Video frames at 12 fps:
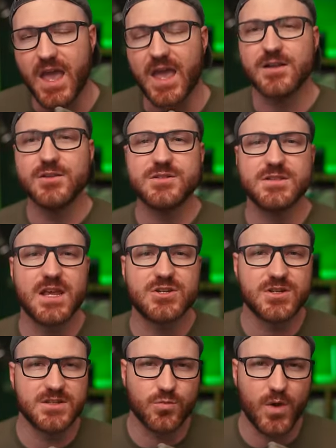A
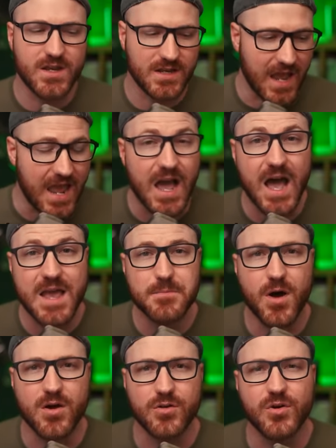hallucination is when an AI
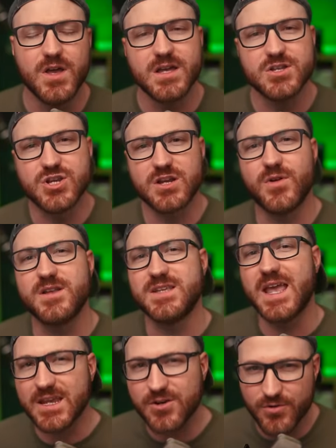model generates
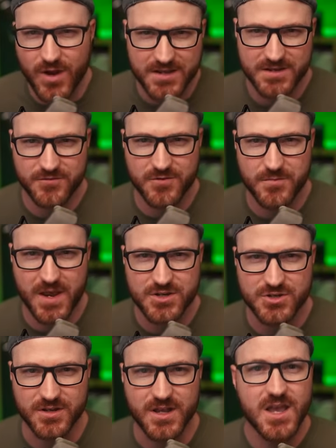incorrect
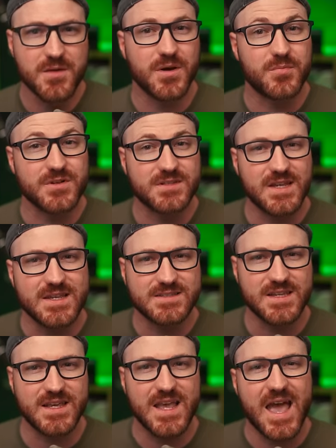information but
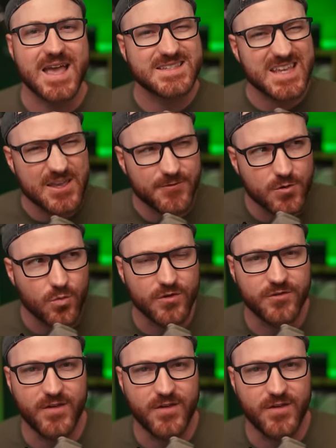presents it as if it were